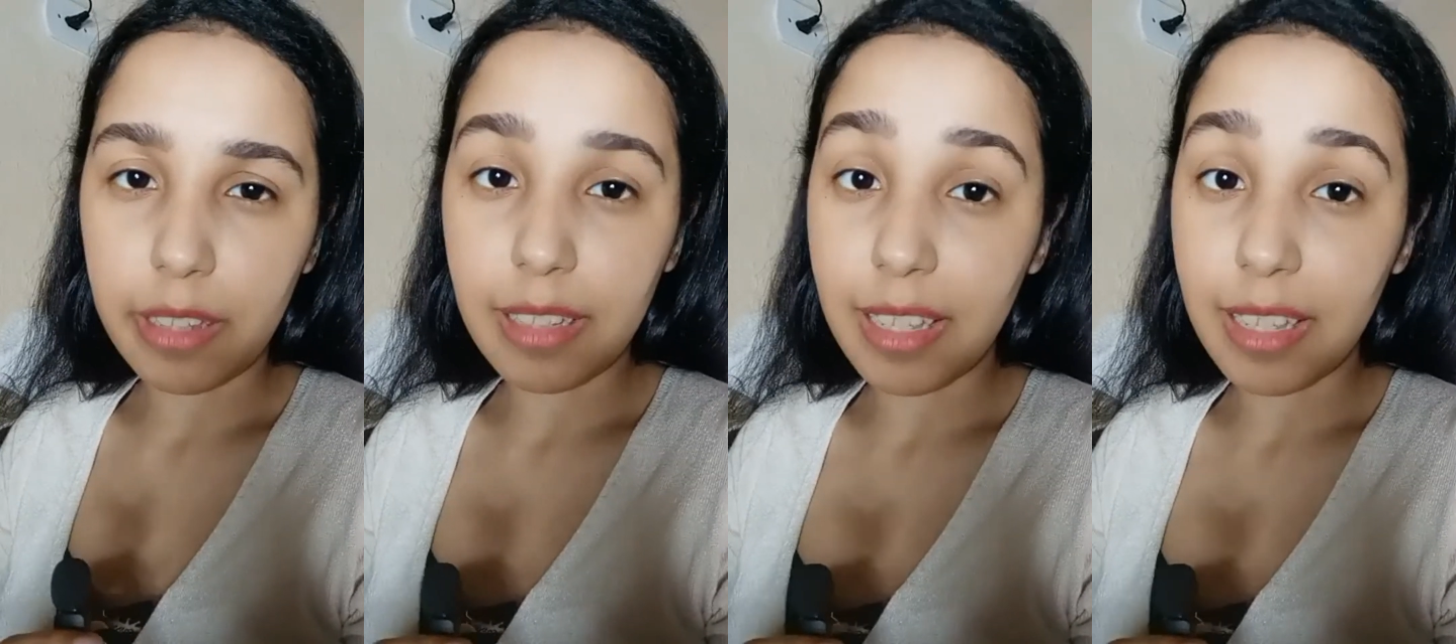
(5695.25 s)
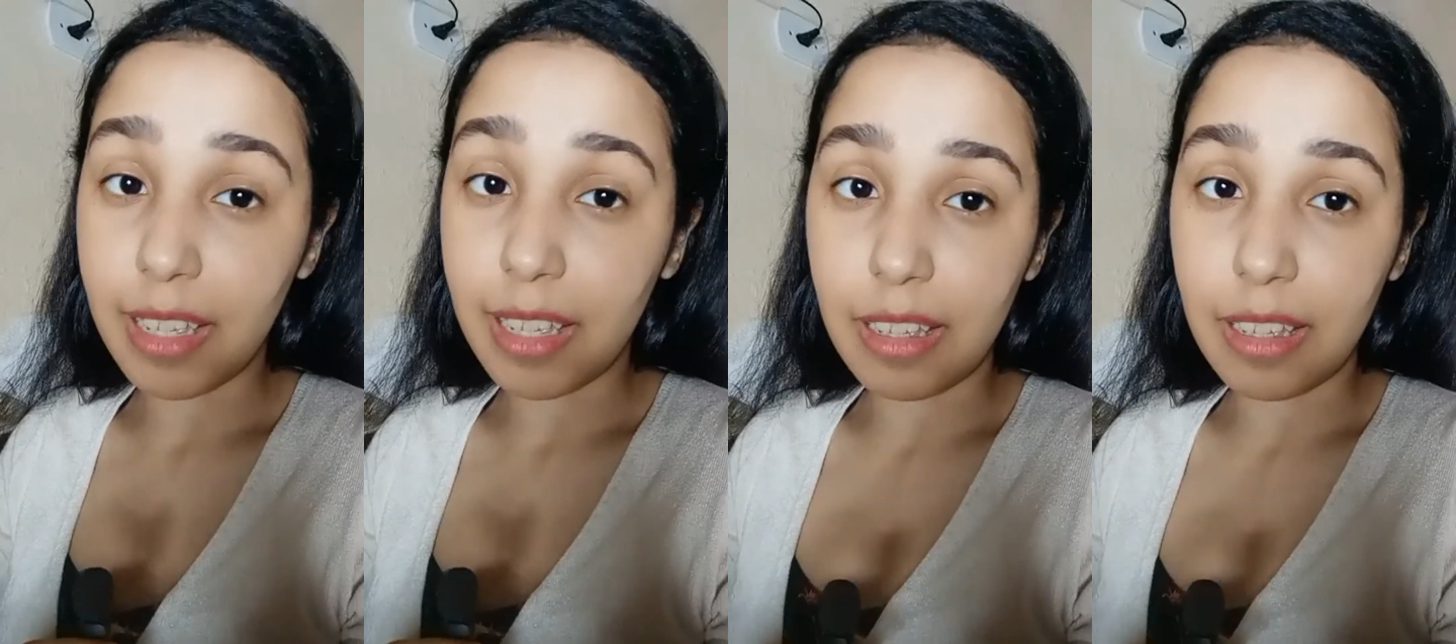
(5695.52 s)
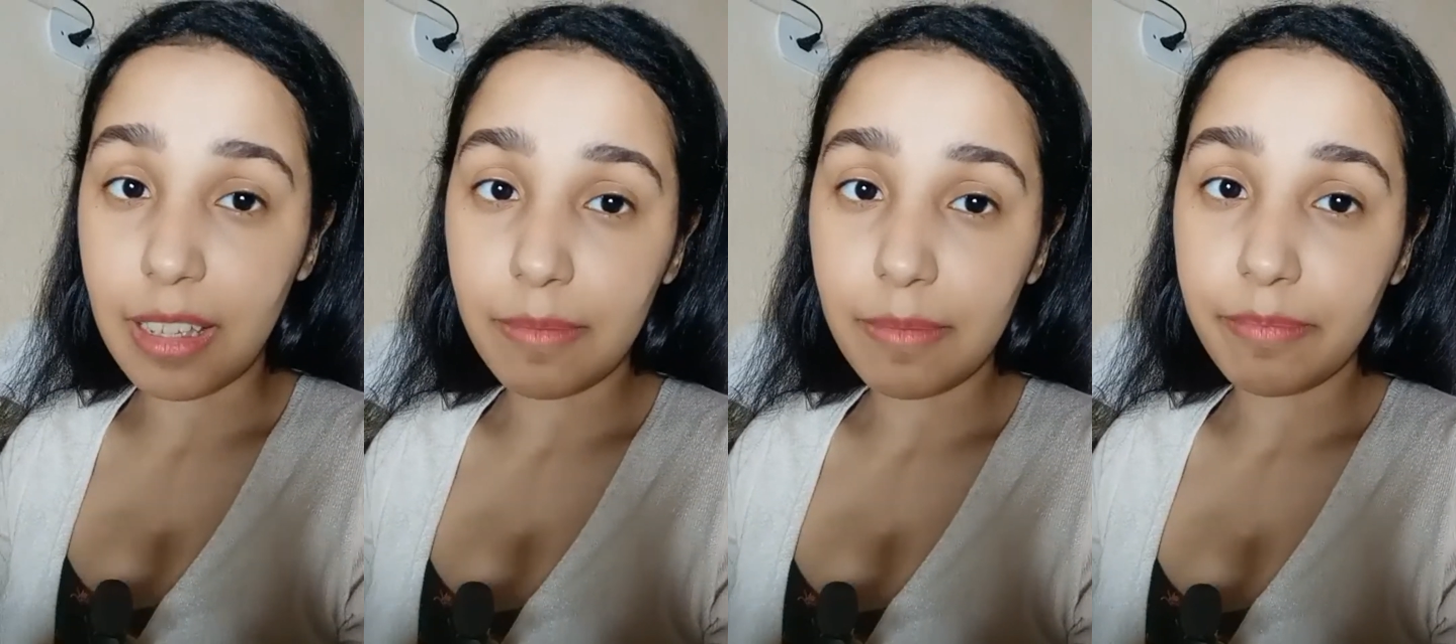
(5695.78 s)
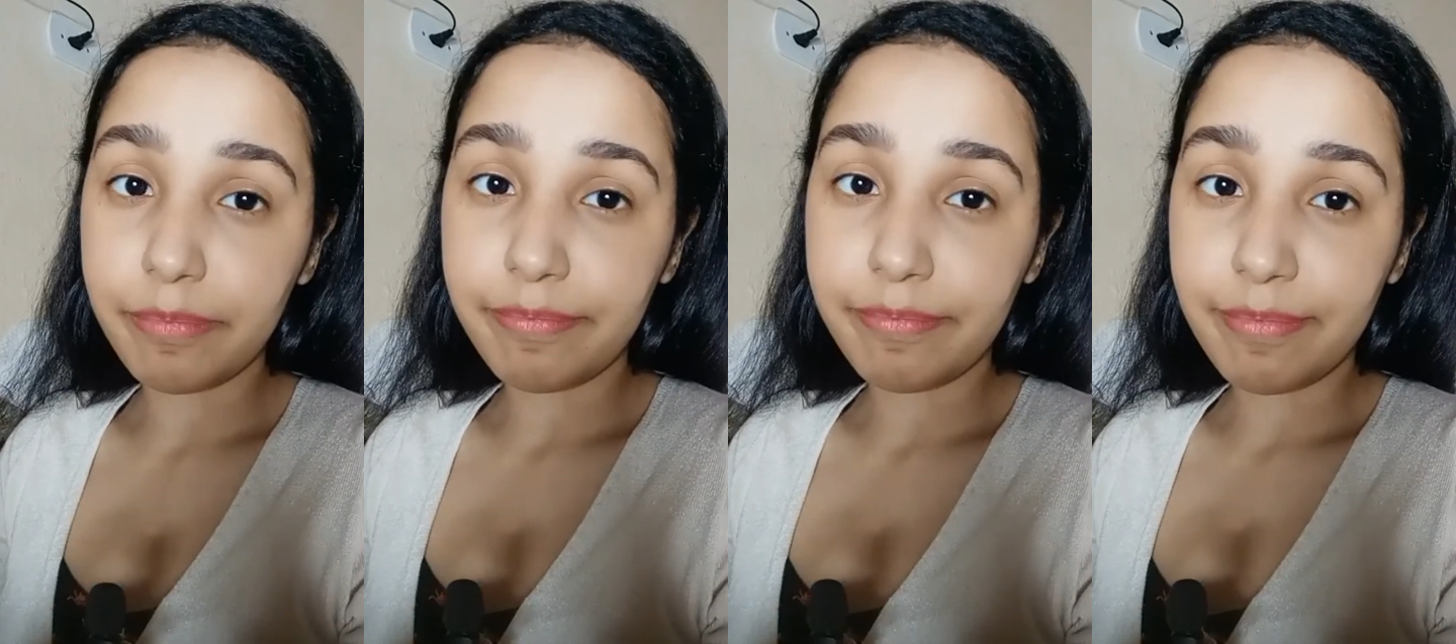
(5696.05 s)
the
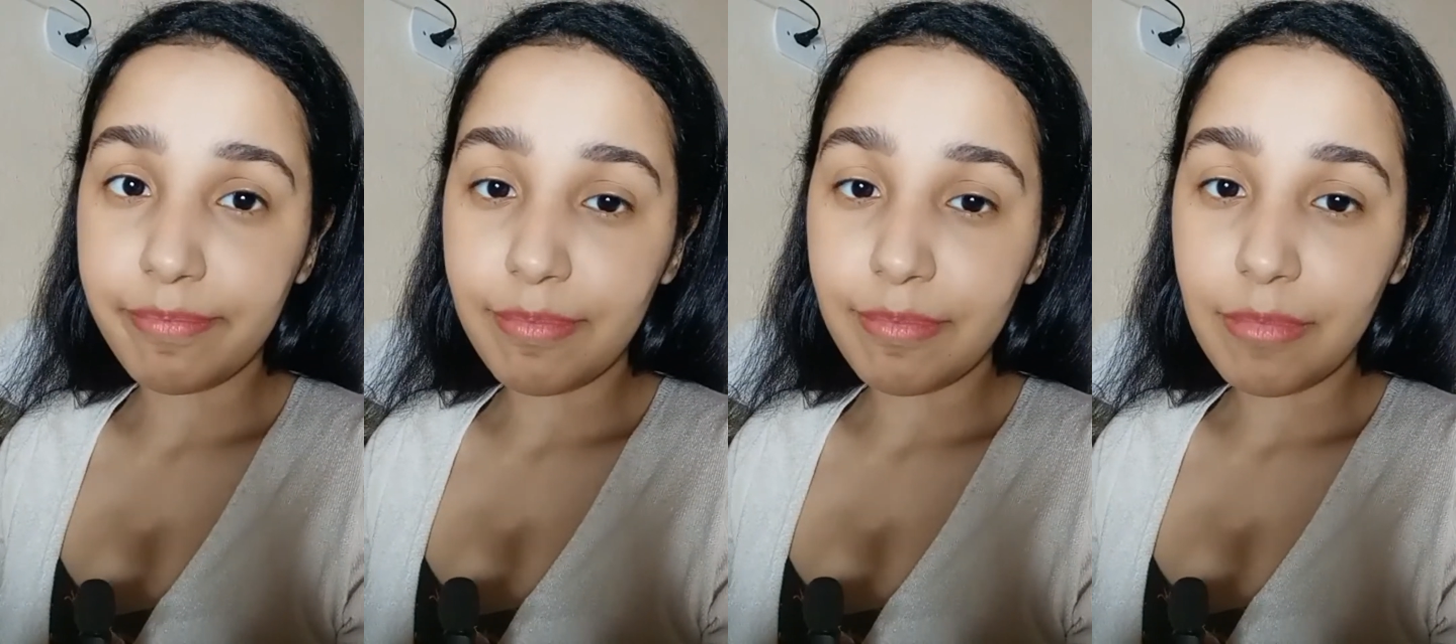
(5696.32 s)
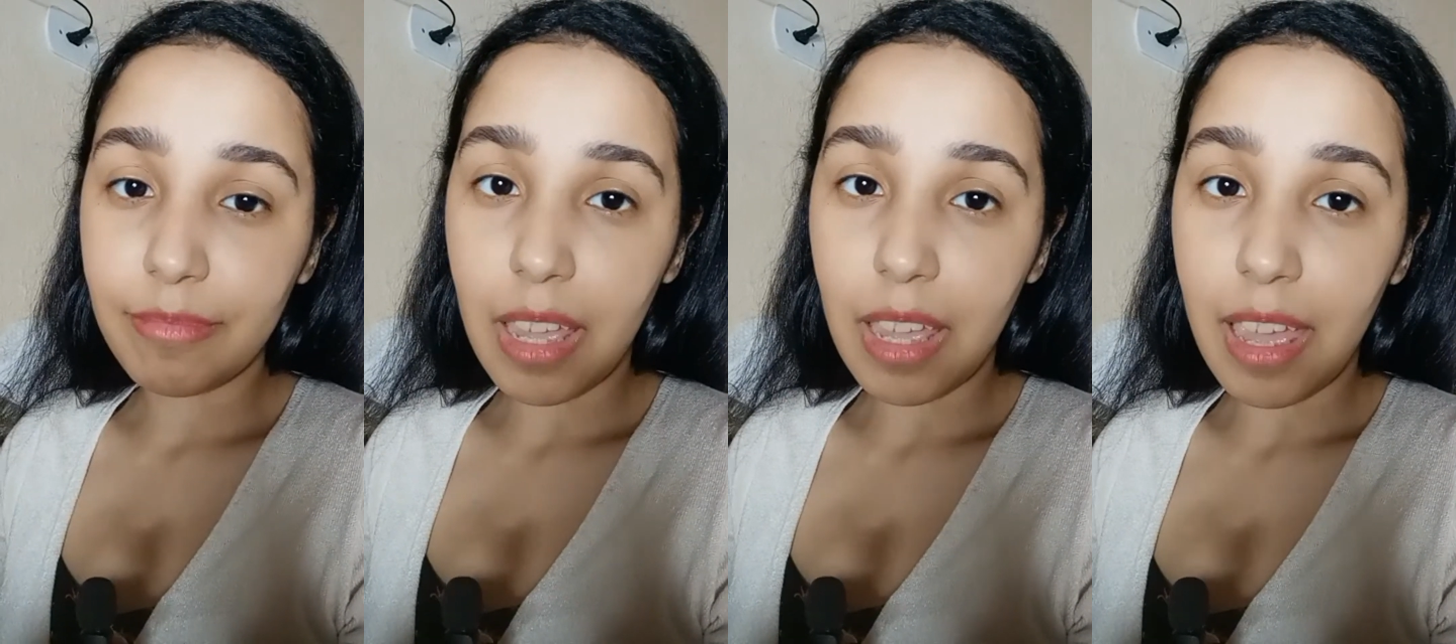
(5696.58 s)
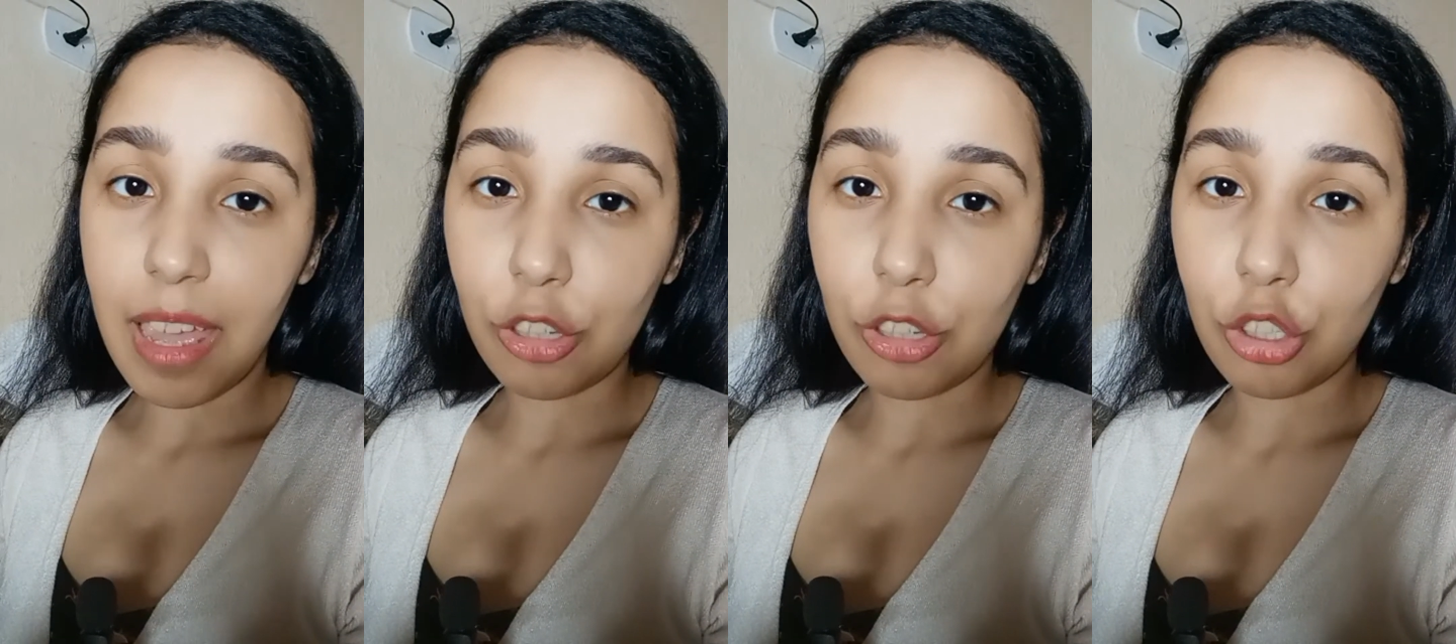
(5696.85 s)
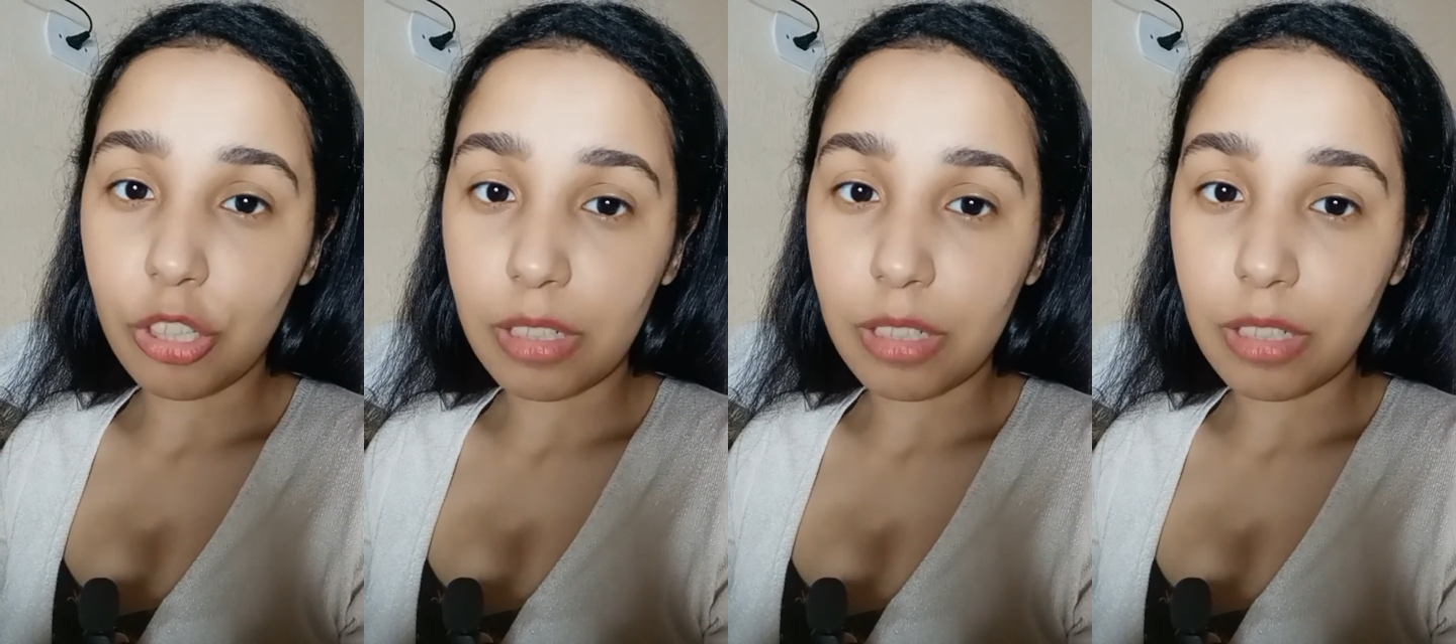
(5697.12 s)
actually